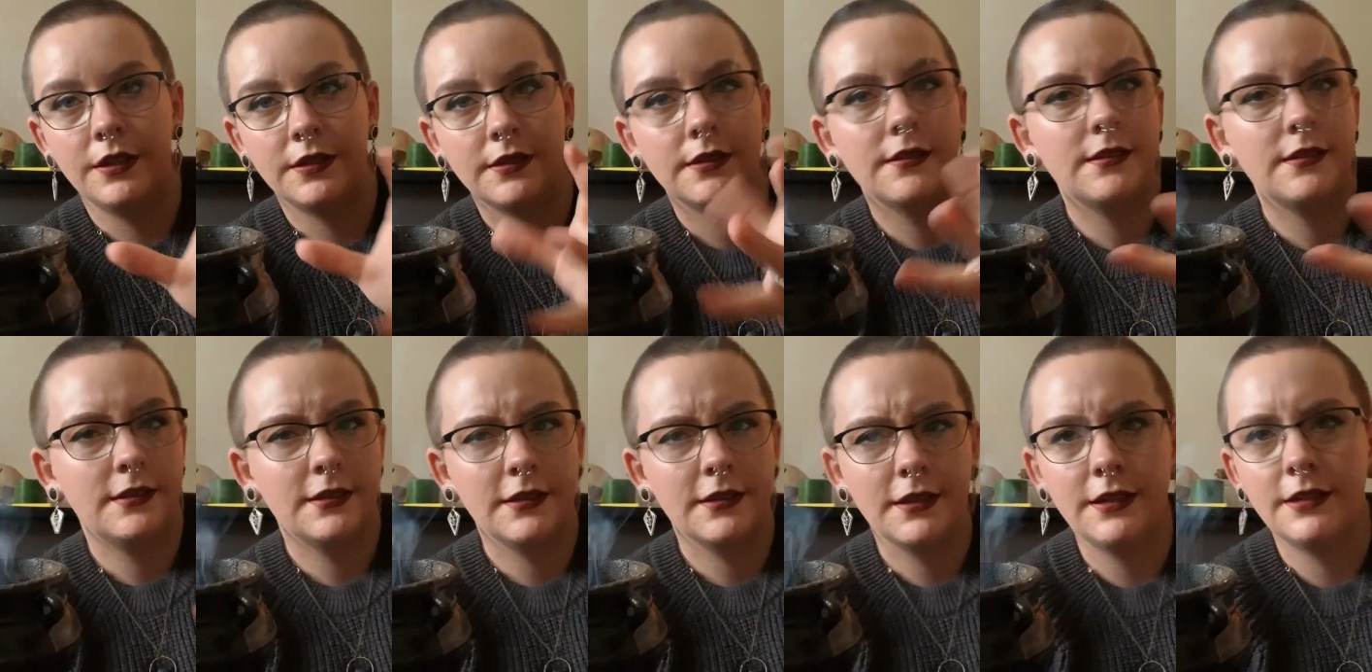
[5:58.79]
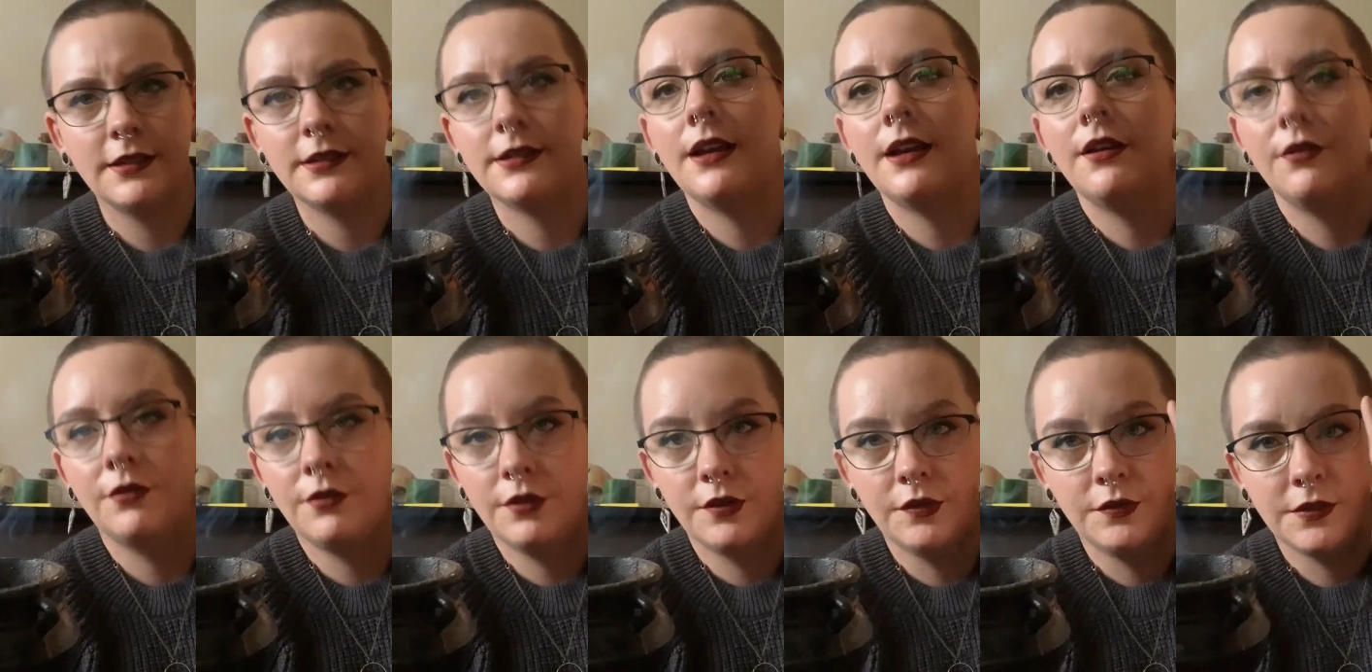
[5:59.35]
This is going to sound
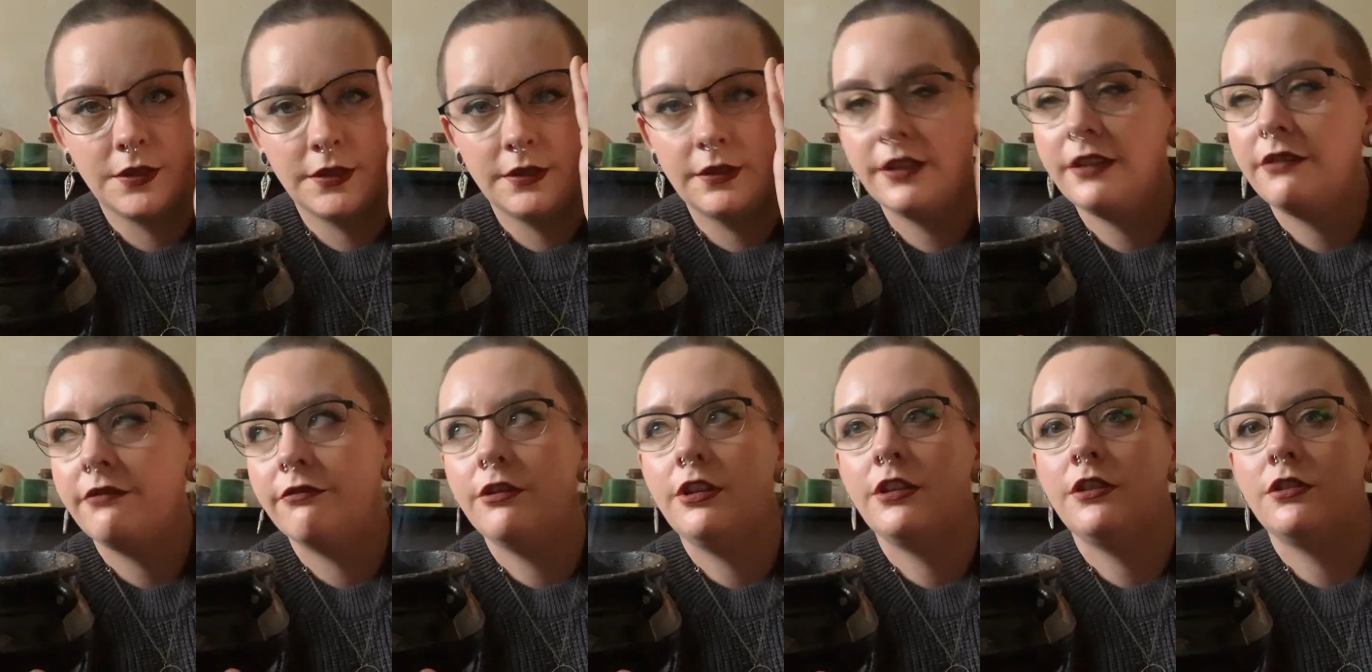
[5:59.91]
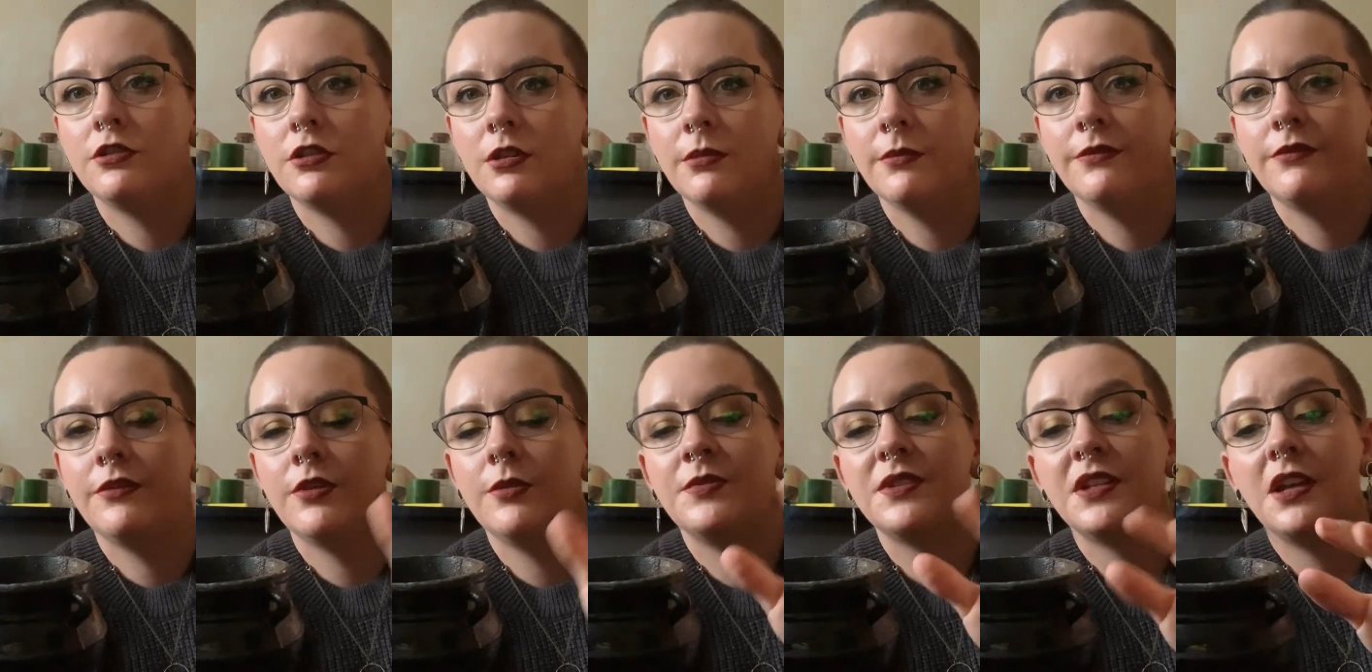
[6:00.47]
gross and like freak the
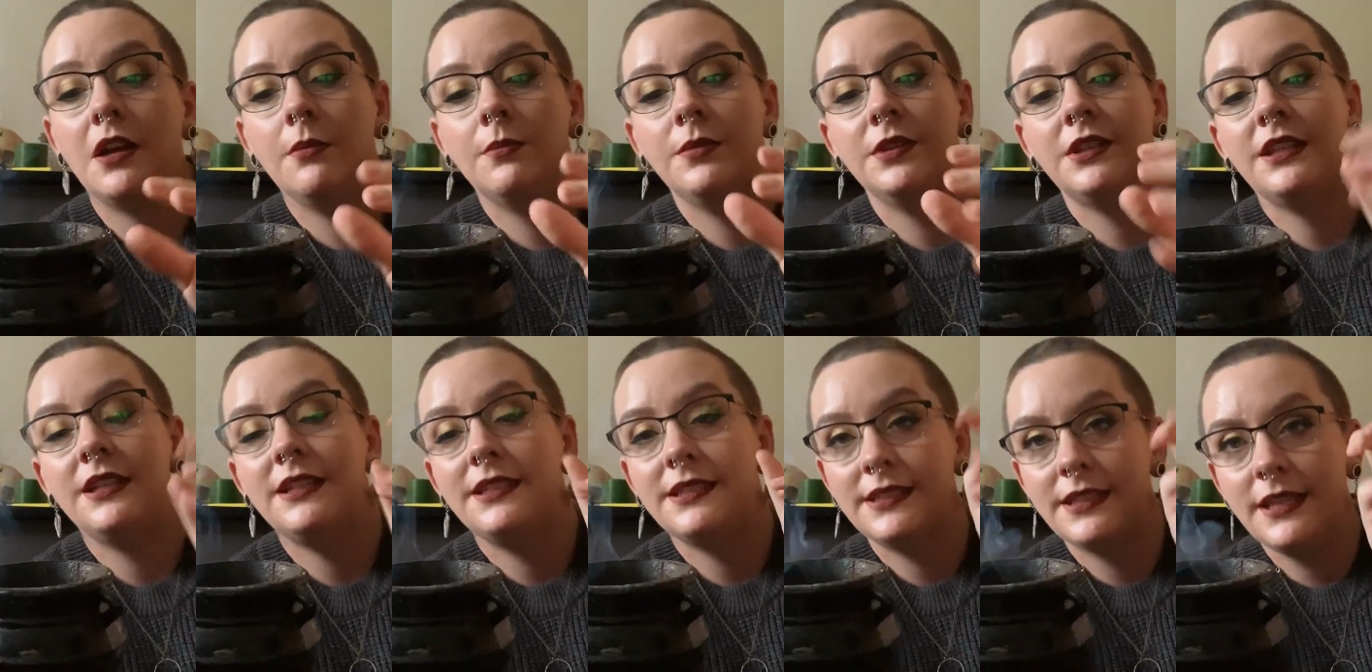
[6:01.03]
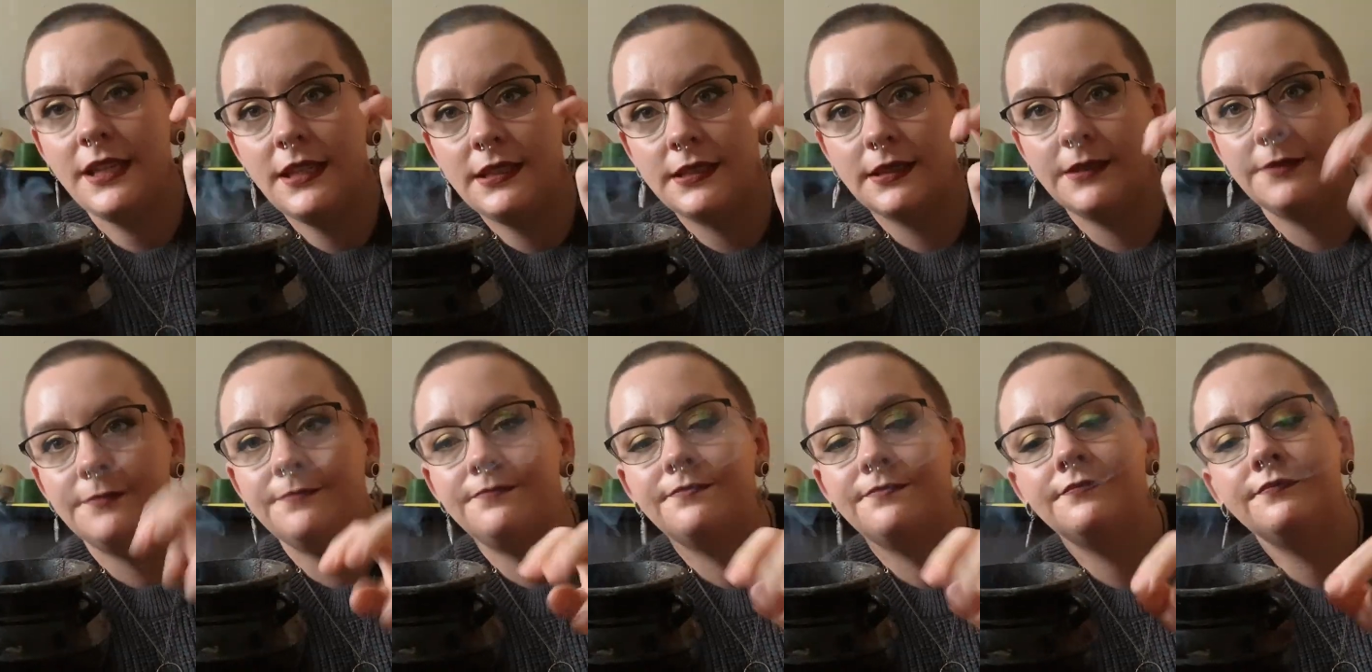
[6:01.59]
germaphobes out, but they
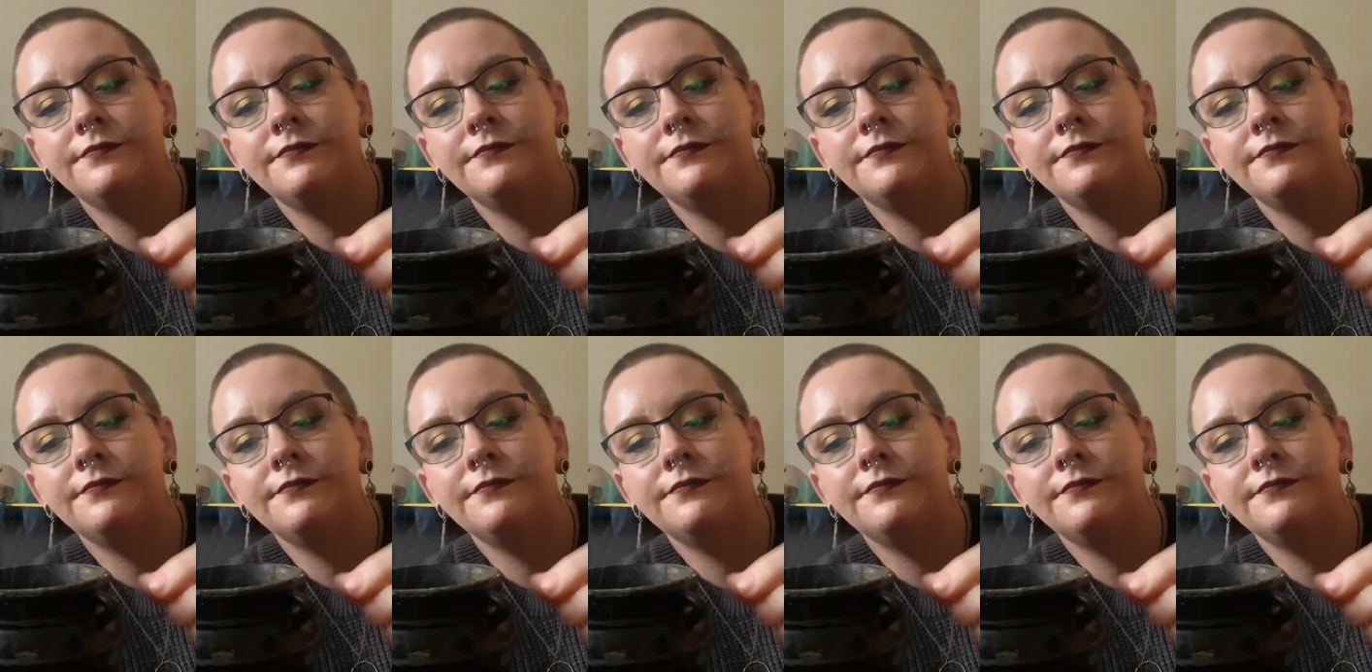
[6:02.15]
season